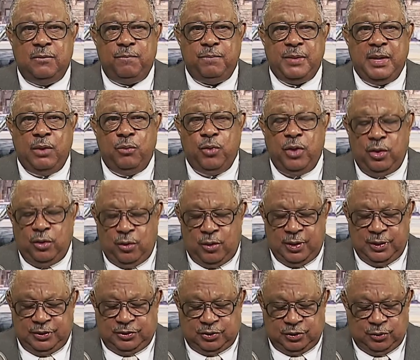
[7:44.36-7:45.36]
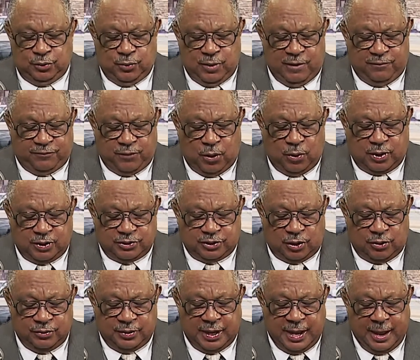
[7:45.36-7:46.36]
And we're going to uh, focus
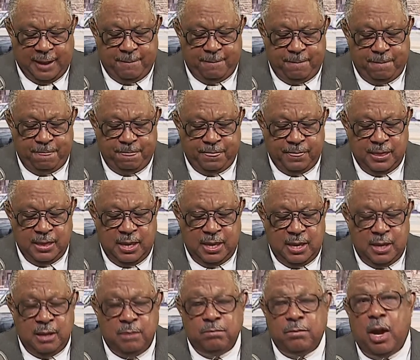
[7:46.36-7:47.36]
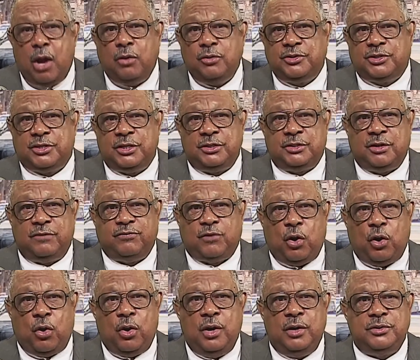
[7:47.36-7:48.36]
on that. Moses, of
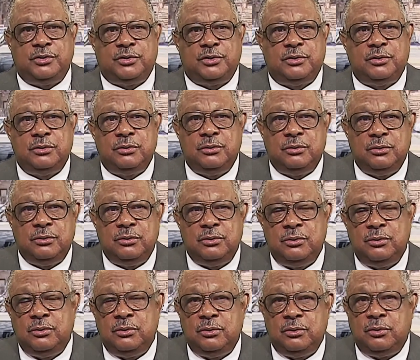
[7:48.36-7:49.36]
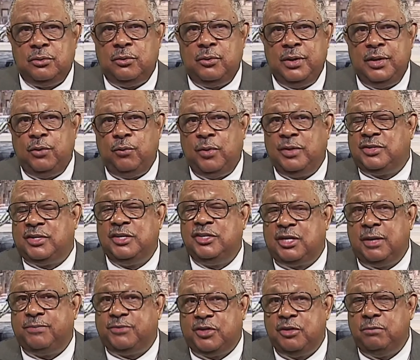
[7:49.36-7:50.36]
course, who was
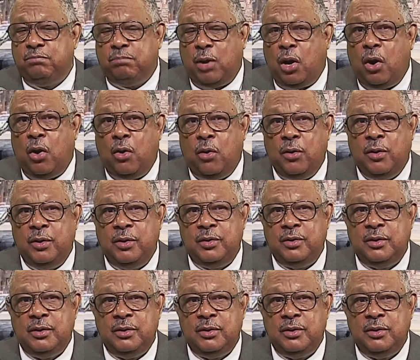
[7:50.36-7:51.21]
Egyptian born,